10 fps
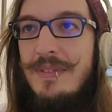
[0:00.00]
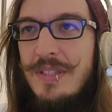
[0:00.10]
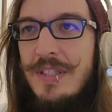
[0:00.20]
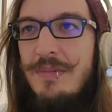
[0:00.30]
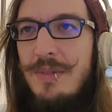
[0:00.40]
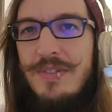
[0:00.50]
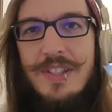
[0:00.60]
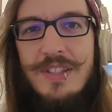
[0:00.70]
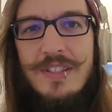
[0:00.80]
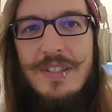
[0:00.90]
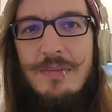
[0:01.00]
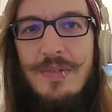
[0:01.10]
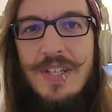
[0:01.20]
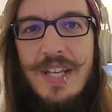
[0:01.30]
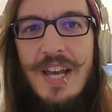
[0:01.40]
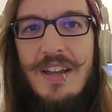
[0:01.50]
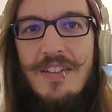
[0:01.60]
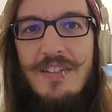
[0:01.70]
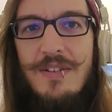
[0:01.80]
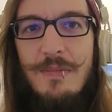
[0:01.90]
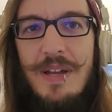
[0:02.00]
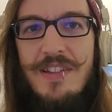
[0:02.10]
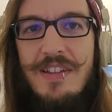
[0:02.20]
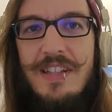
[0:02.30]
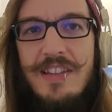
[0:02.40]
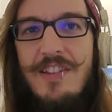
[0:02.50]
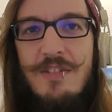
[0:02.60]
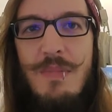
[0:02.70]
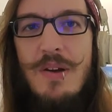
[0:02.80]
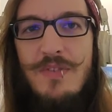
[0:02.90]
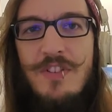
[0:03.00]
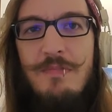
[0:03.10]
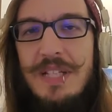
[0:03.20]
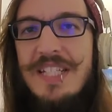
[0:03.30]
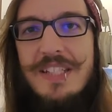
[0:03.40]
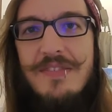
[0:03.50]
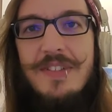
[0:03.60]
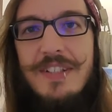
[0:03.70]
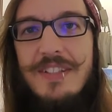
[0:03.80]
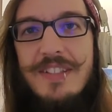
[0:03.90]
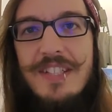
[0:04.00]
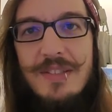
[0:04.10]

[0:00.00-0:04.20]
was a good movie. Good movie. Yeah. So basically, this is Marvel's Pleasantville, is